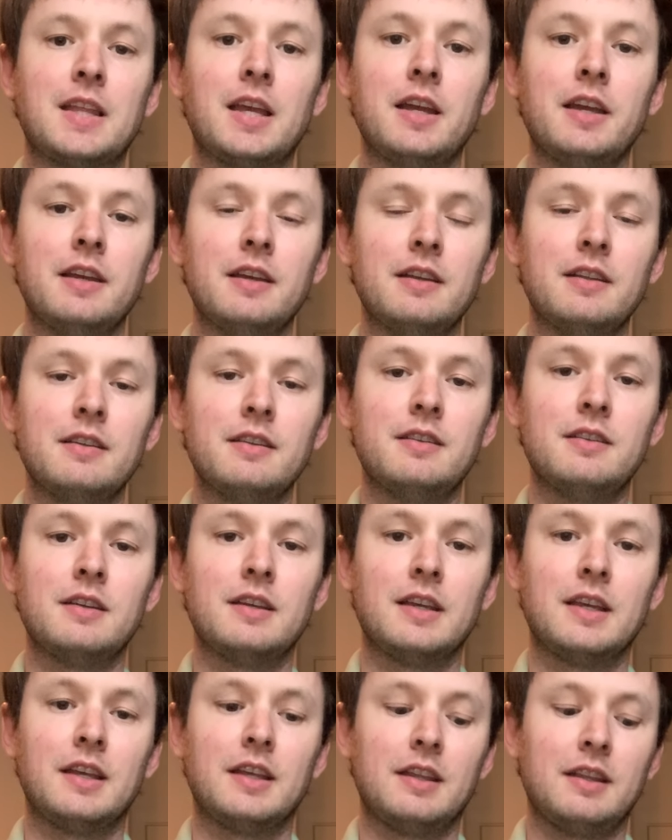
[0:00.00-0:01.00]
and
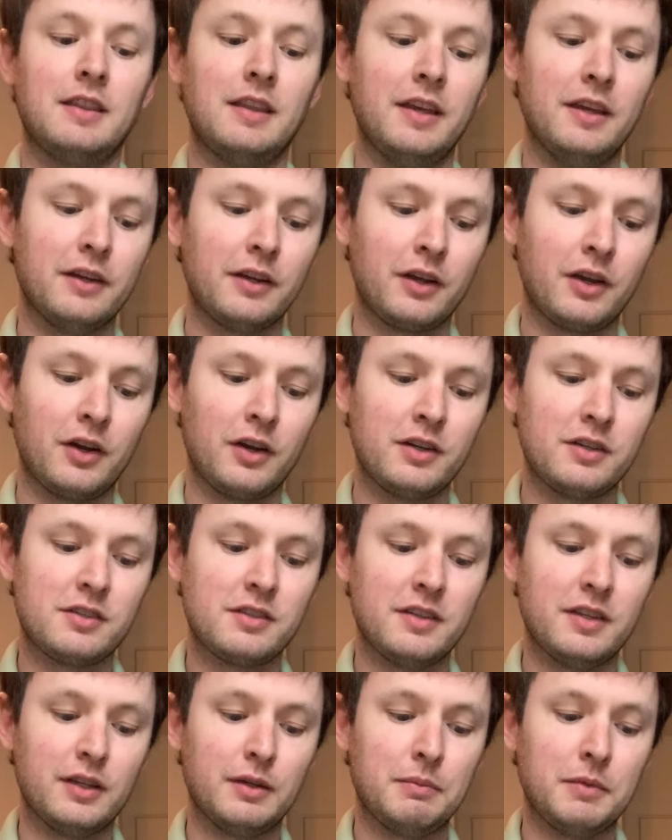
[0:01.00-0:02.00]
they encouraged
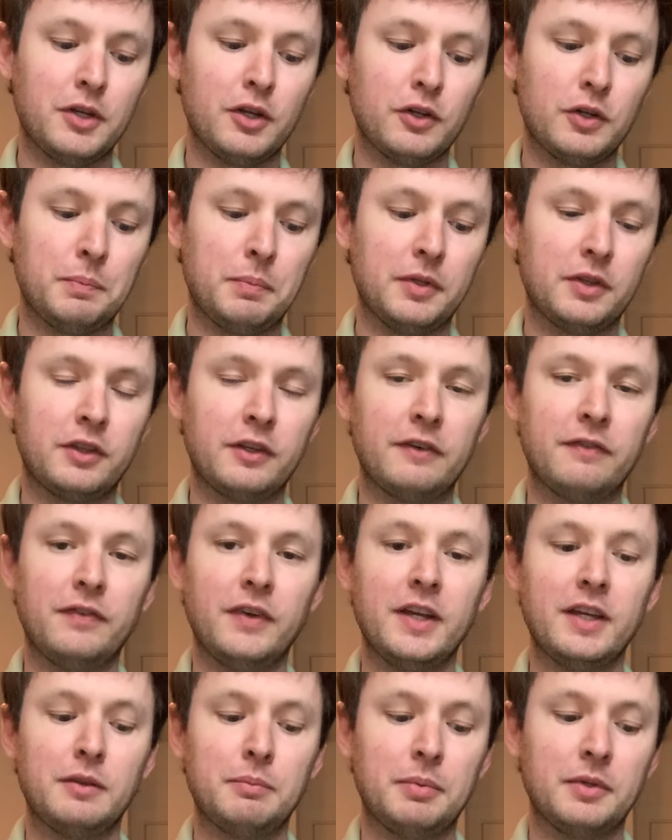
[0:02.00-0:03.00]
them, you know, to put their
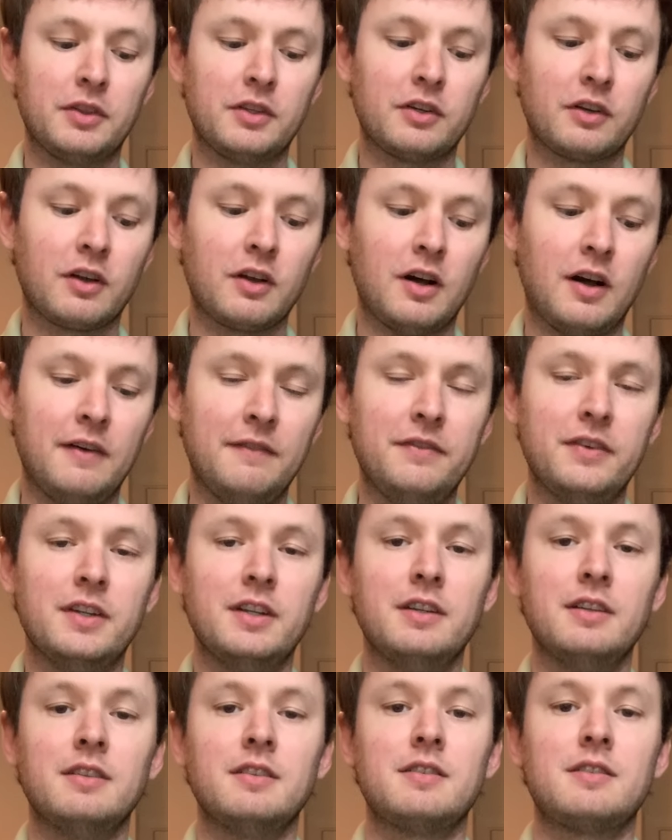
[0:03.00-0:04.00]
faith, put their
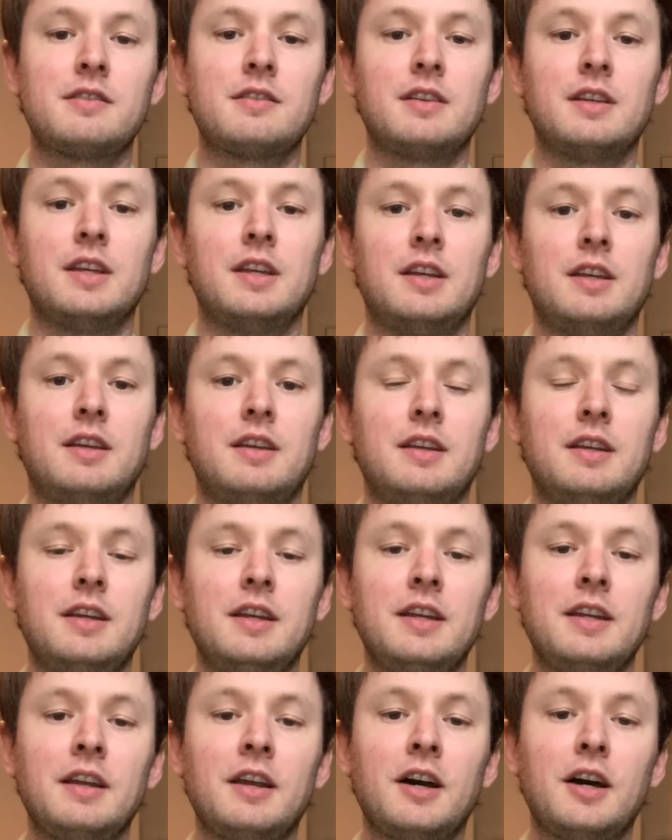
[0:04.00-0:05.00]
confidence
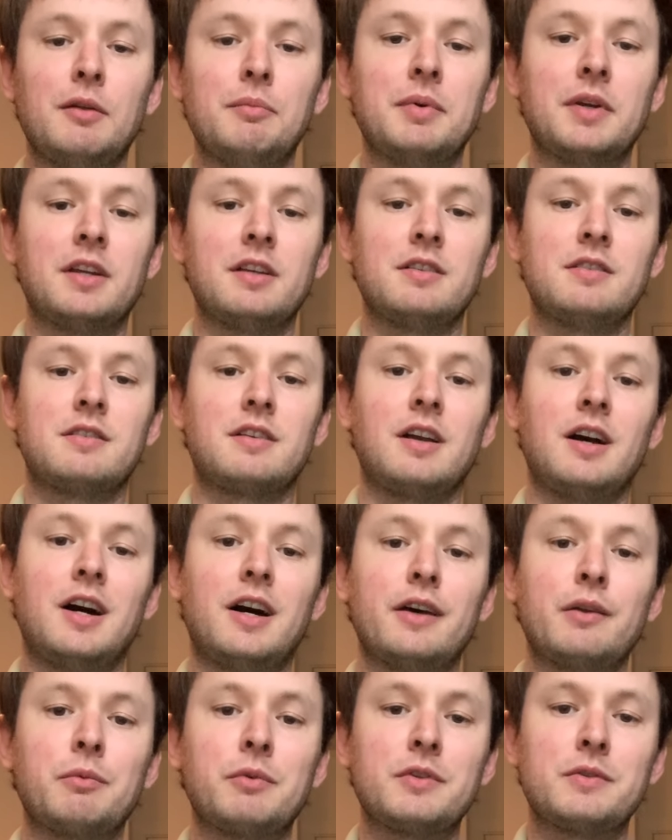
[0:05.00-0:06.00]
in God because
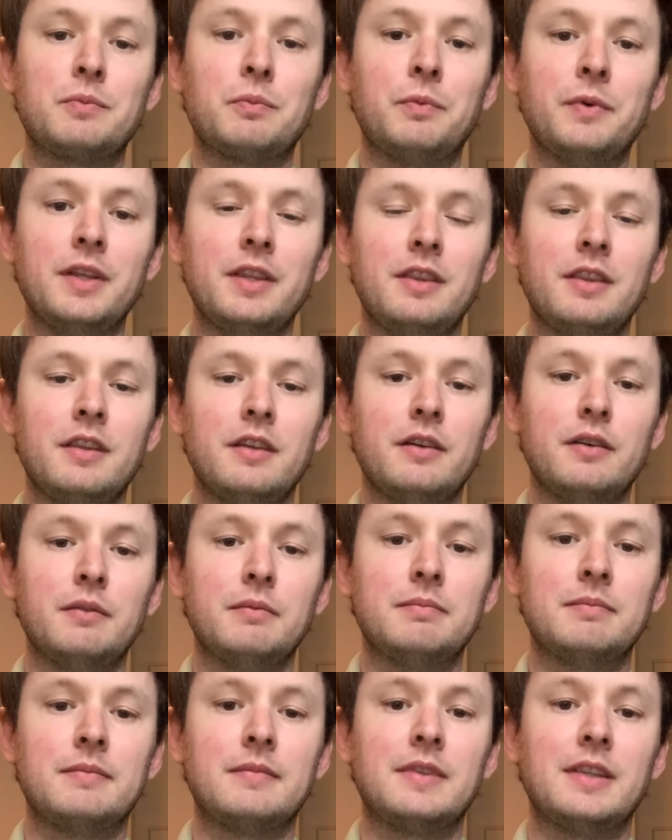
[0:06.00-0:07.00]
God was with them.
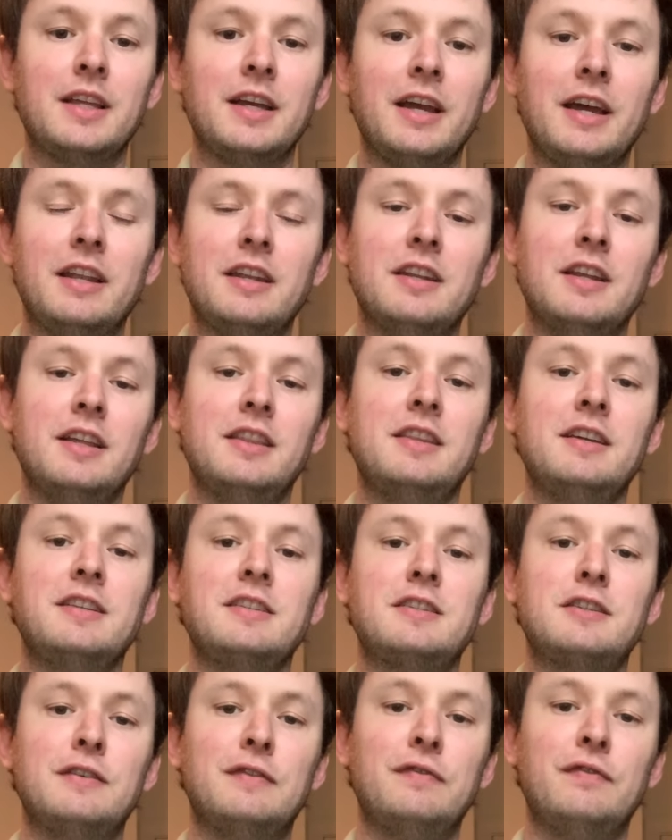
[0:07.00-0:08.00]
They had
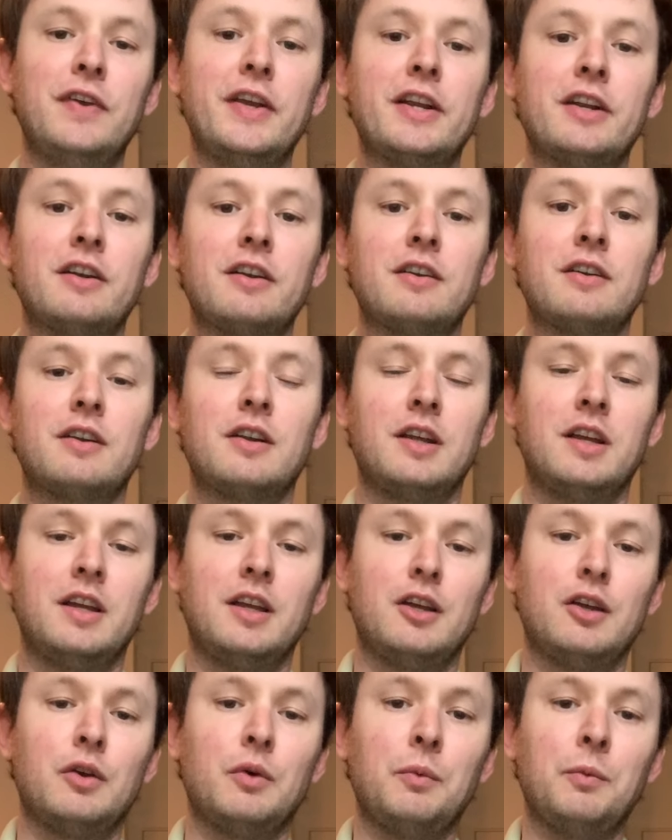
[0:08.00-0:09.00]
nothing to fear
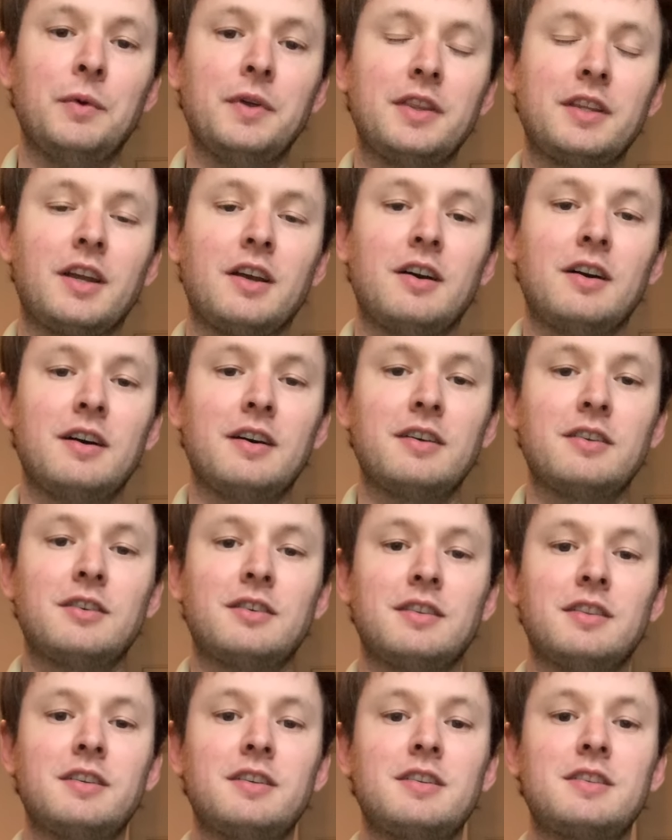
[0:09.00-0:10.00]
with God
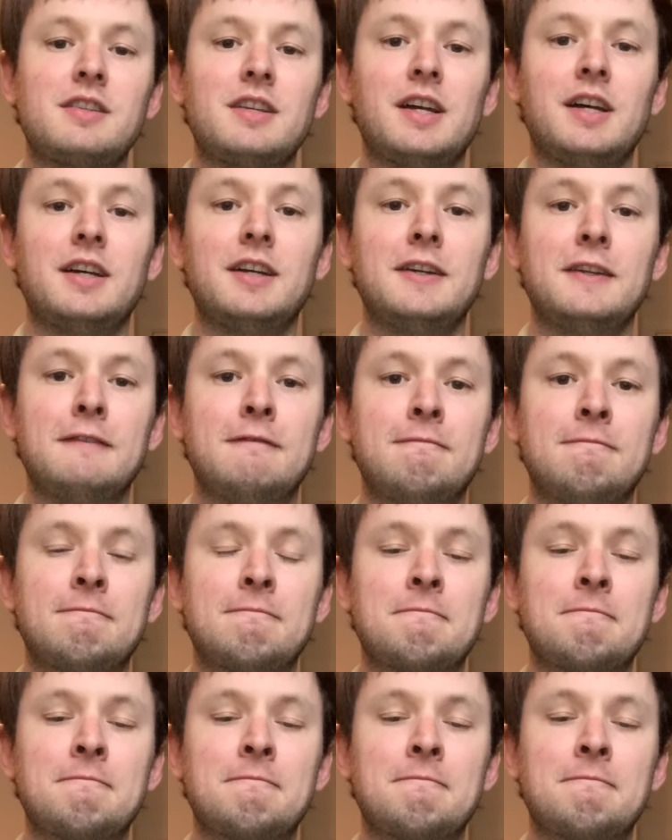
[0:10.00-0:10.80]
on their side.